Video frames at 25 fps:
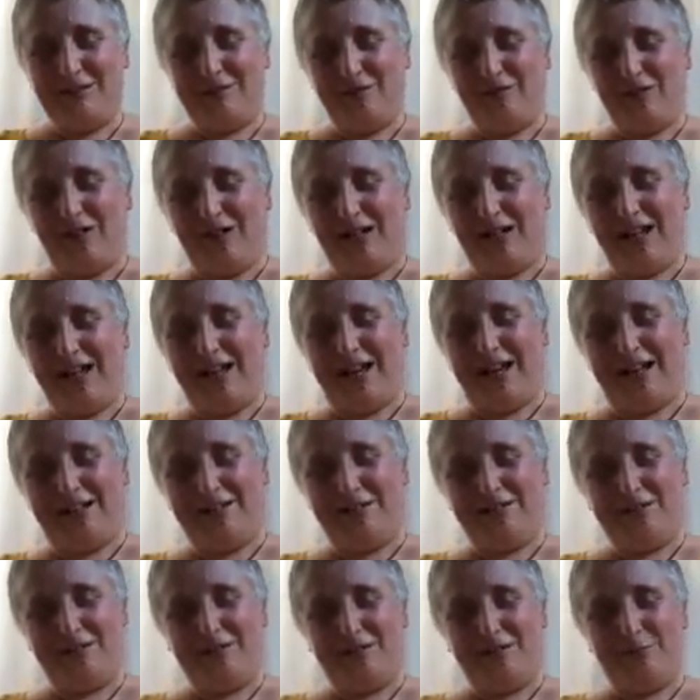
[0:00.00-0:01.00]
of
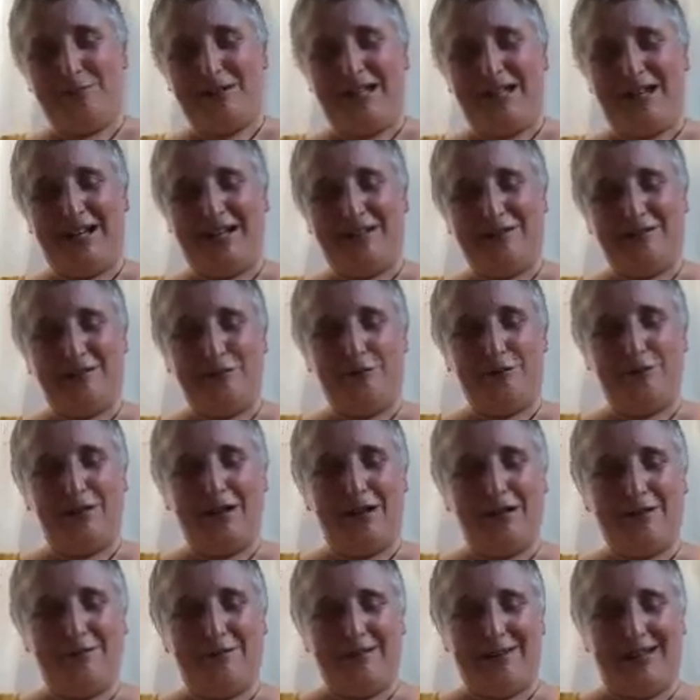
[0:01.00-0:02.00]
class that we had to
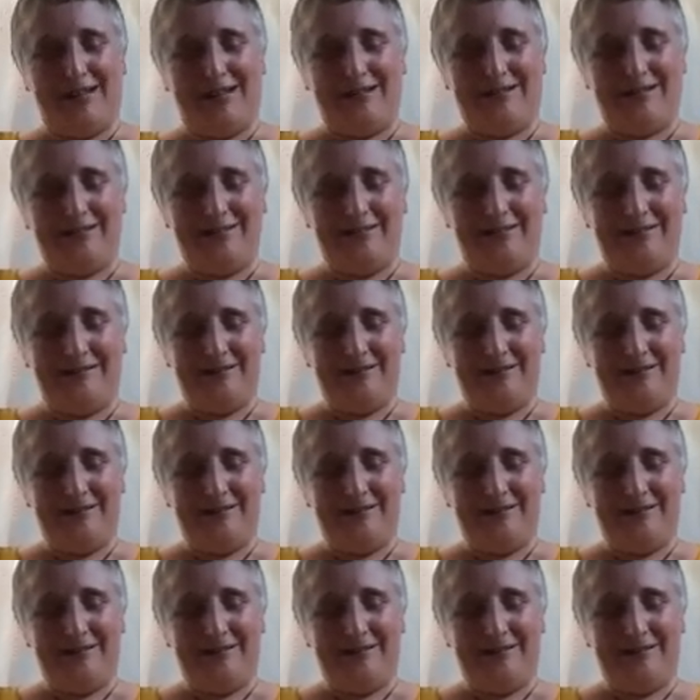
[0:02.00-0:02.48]
go in.